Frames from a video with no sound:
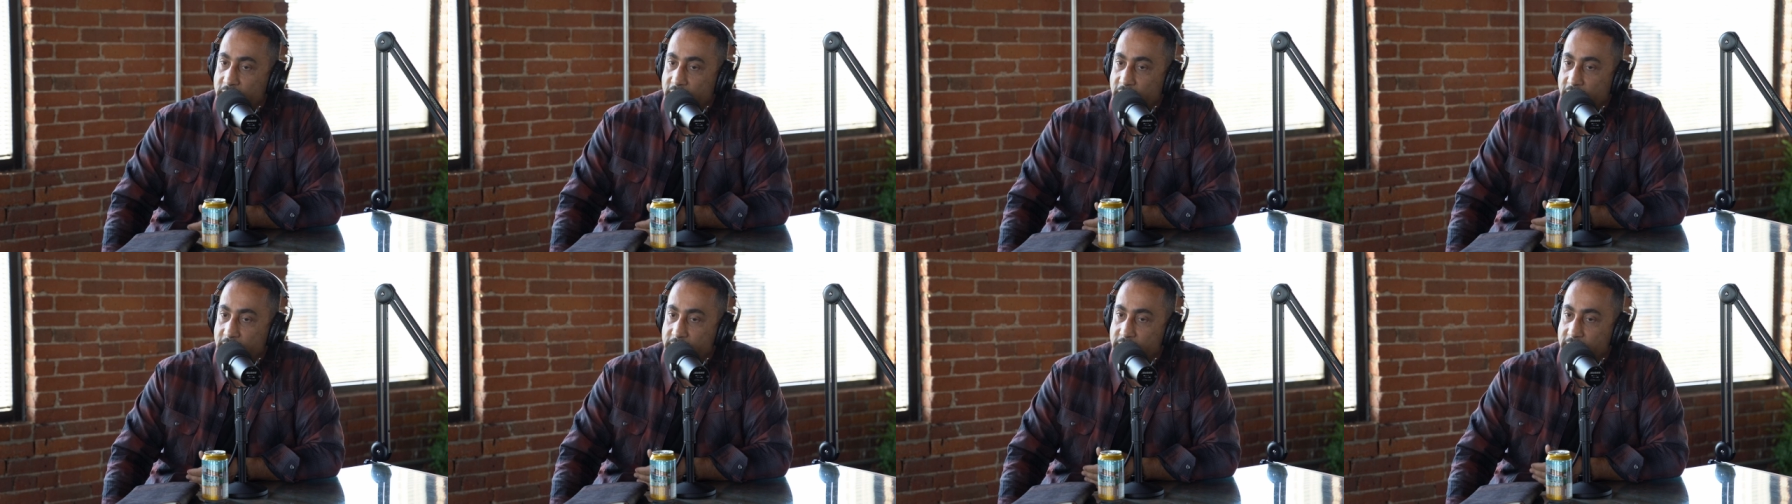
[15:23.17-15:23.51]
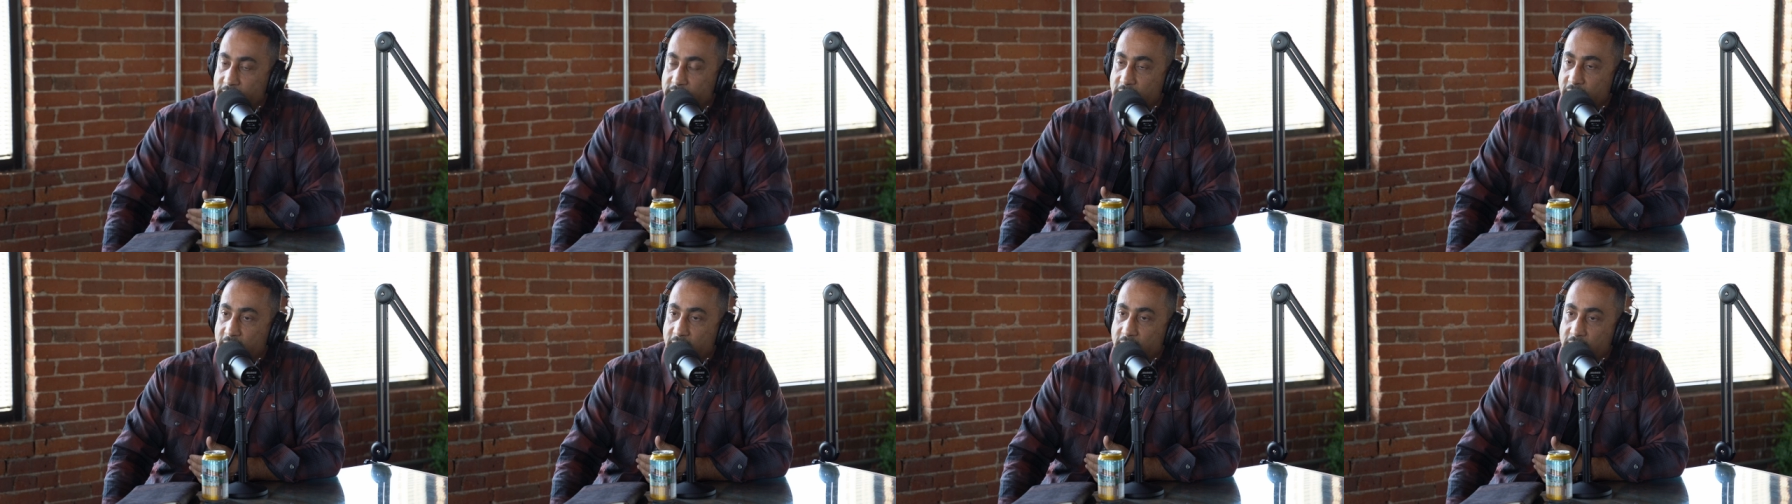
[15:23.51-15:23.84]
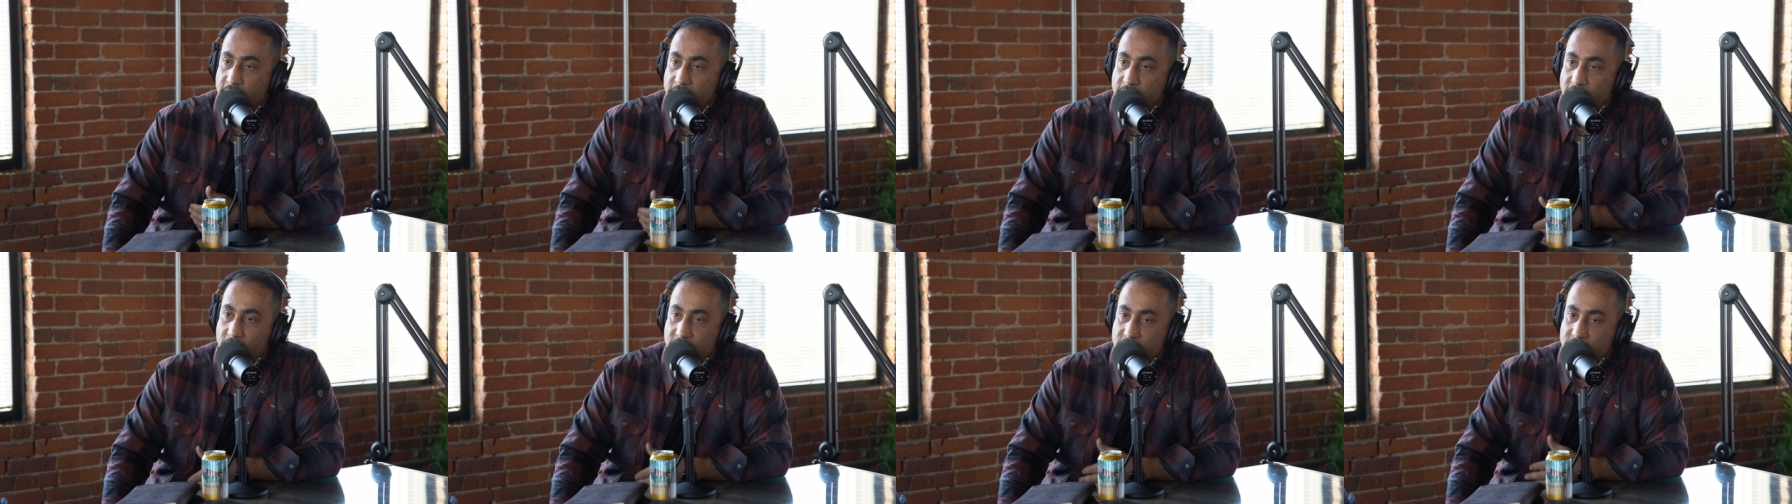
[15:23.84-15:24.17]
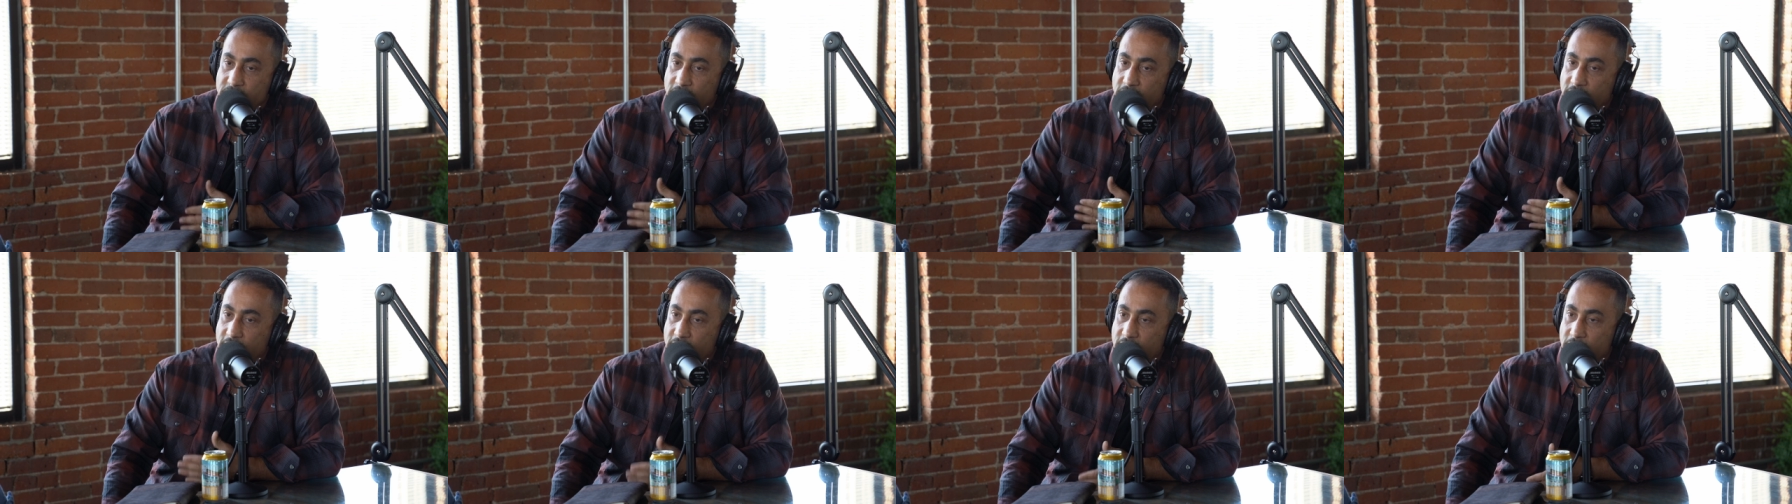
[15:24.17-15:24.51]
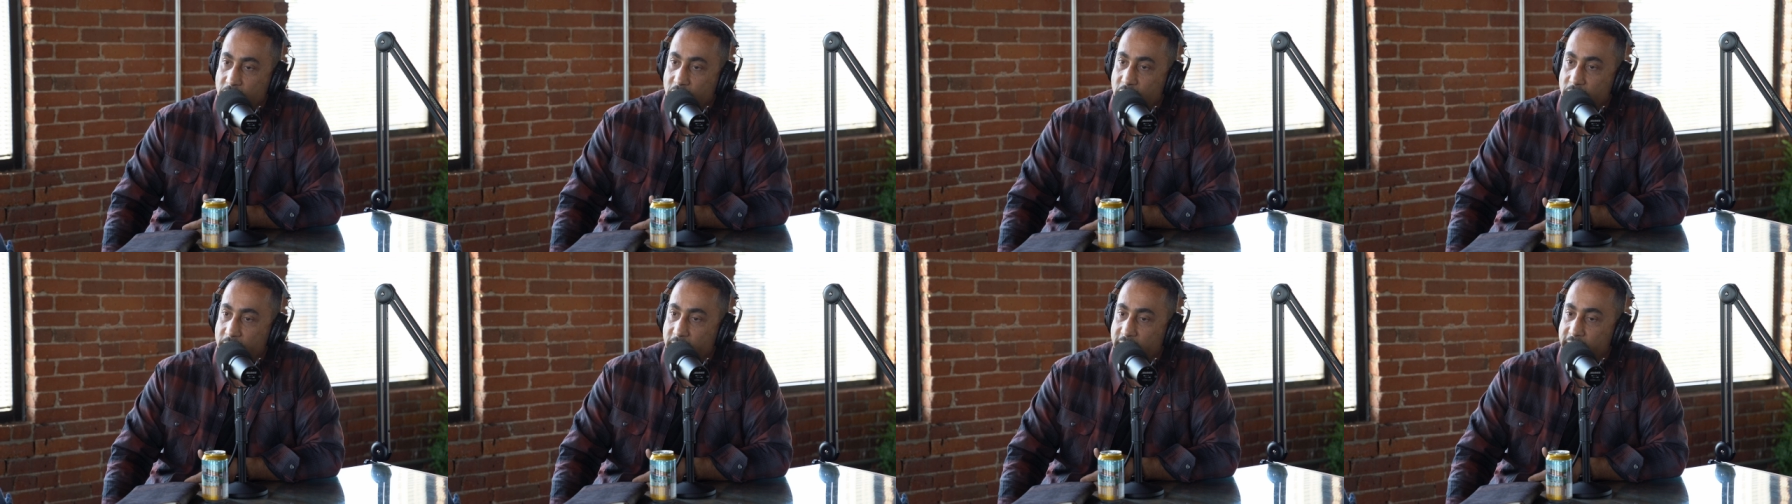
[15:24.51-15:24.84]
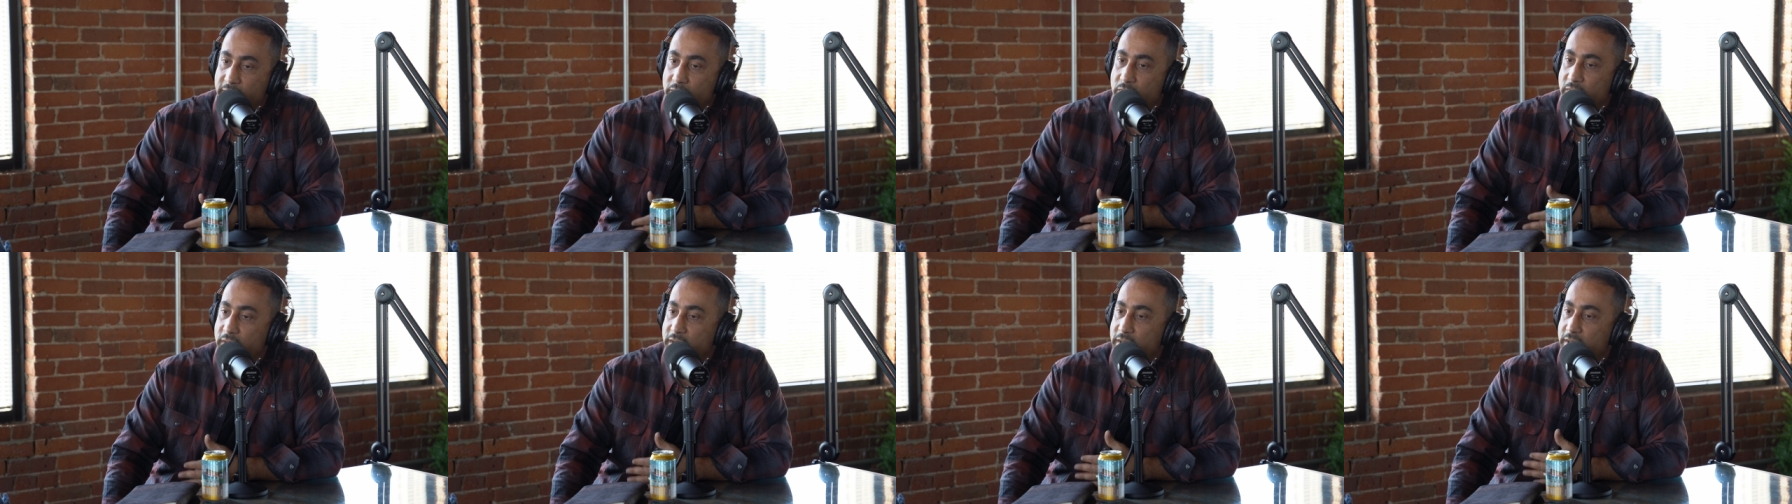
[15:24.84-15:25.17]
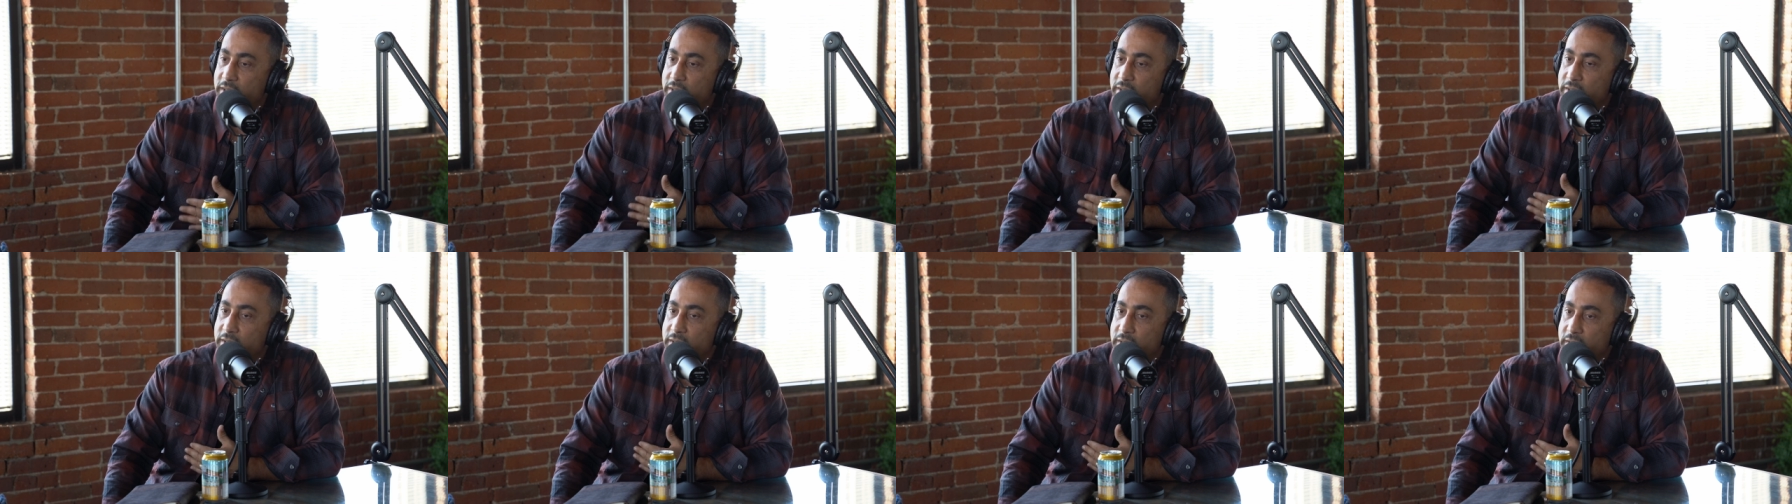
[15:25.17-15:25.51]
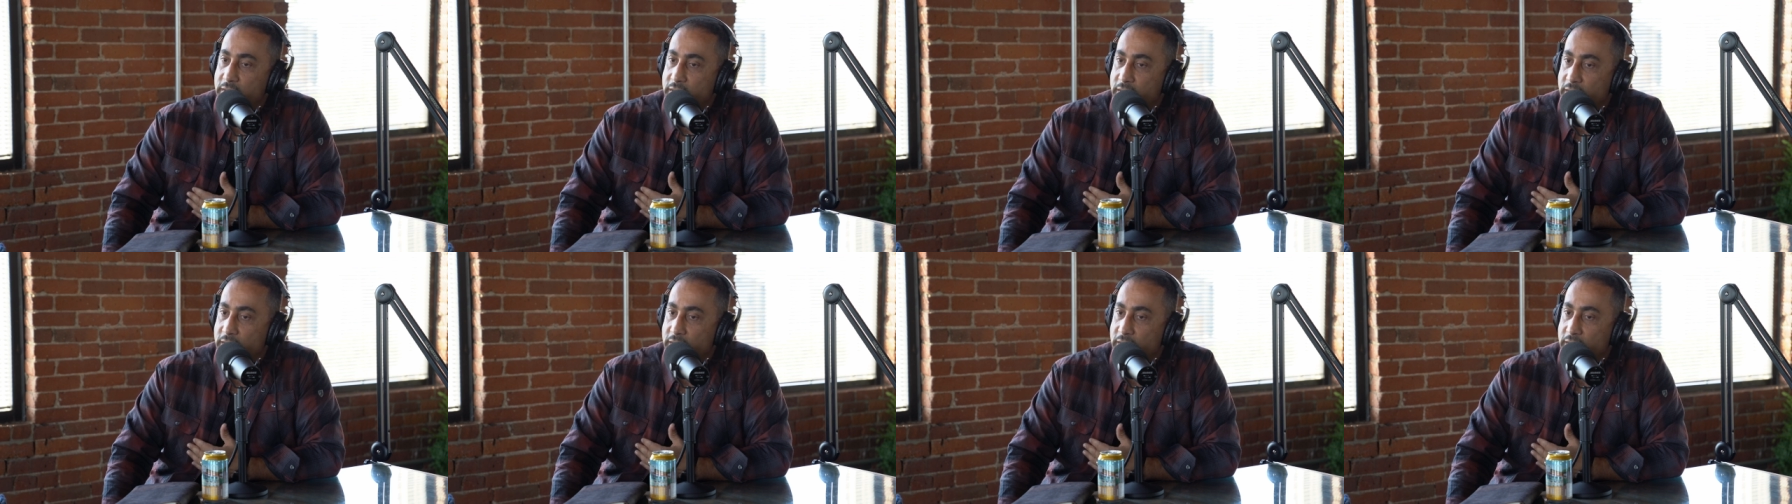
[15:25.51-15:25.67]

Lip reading: at the time. I was thinking about migrating,